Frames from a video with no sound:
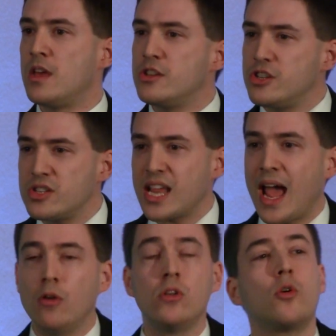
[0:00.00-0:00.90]
Just
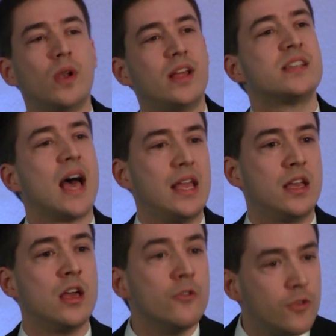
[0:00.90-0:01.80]
how long will it take
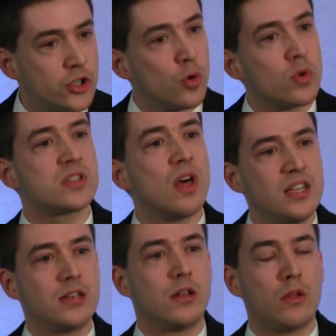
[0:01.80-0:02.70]
for short-sighted